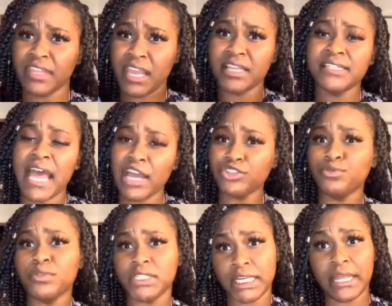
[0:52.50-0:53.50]
yes
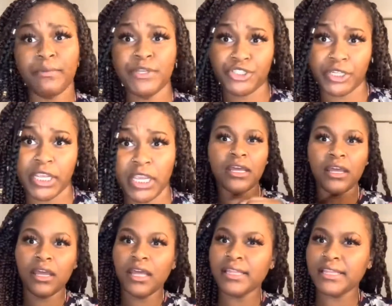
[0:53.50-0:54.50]
actual tea that we drink
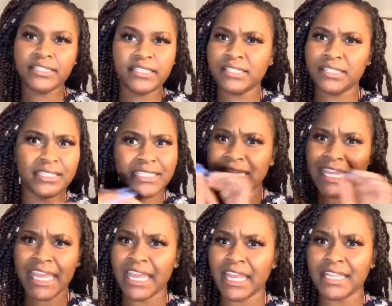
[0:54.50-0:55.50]
this is the
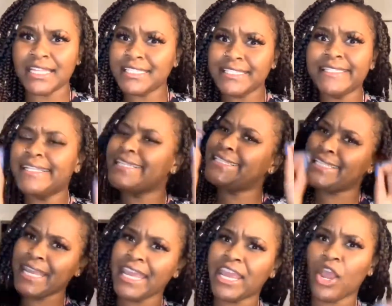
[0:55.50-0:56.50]
tea this is the
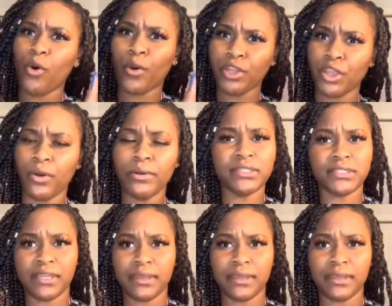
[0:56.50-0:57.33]
tea on yoni